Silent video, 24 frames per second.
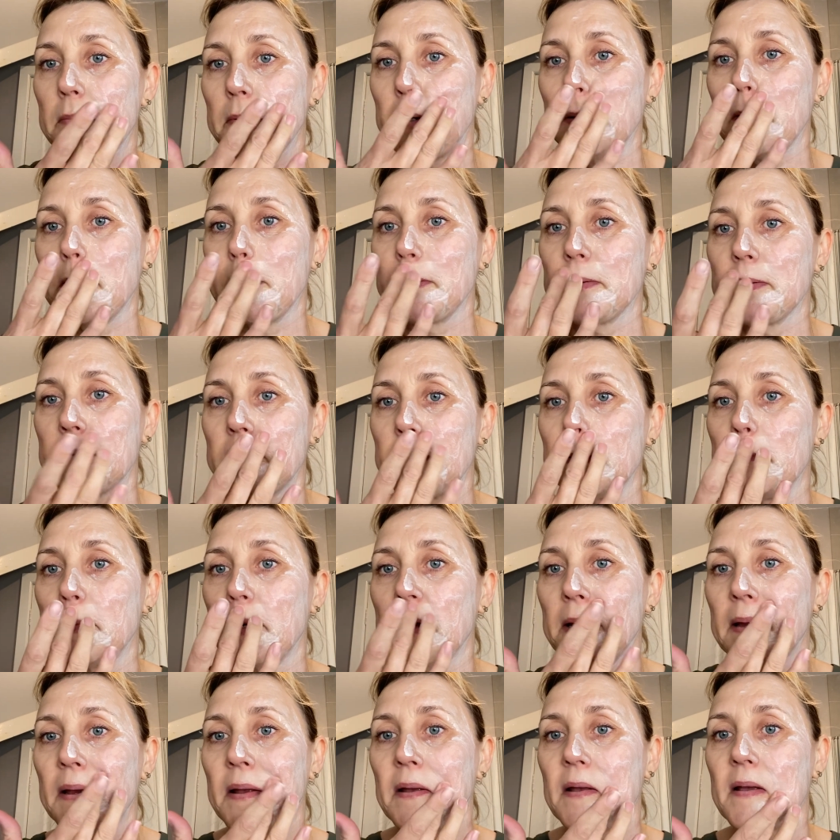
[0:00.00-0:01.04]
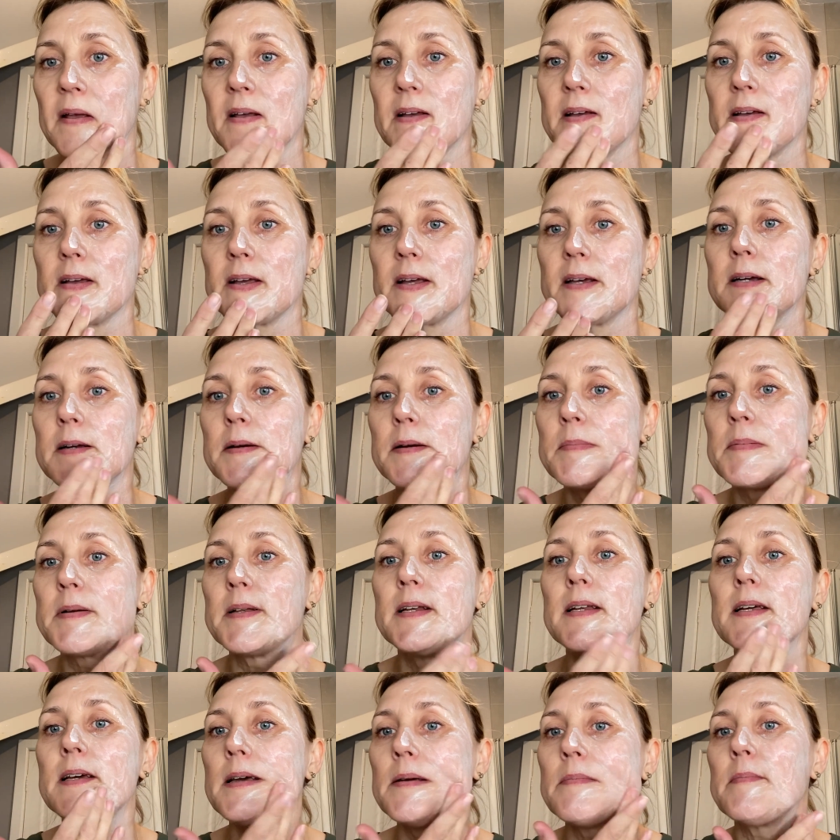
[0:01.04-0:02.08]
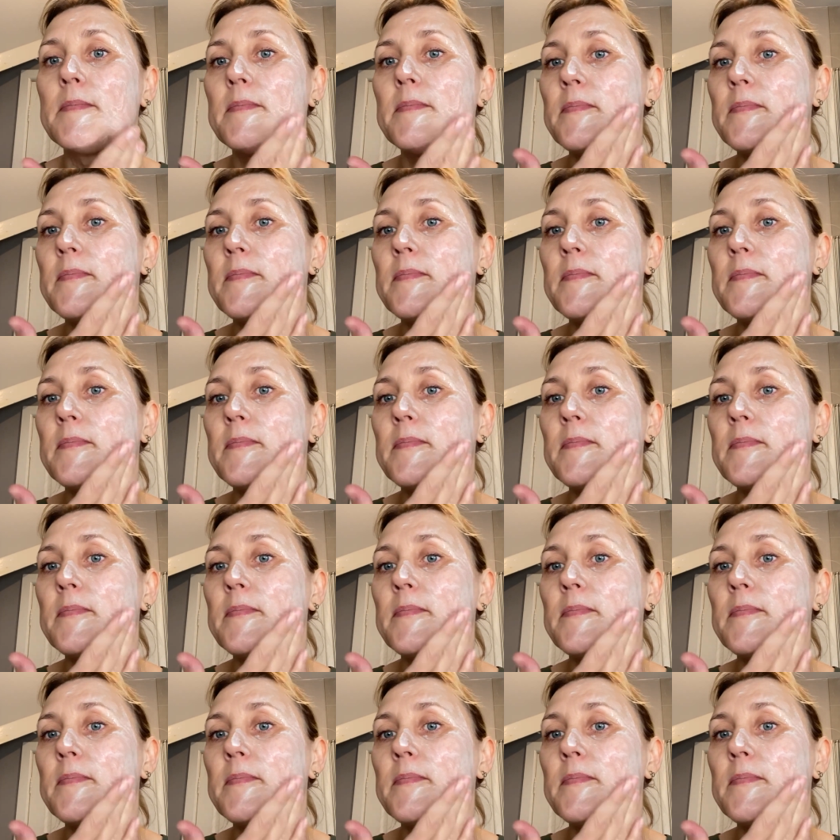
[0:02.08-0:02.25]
that onto my upper lip.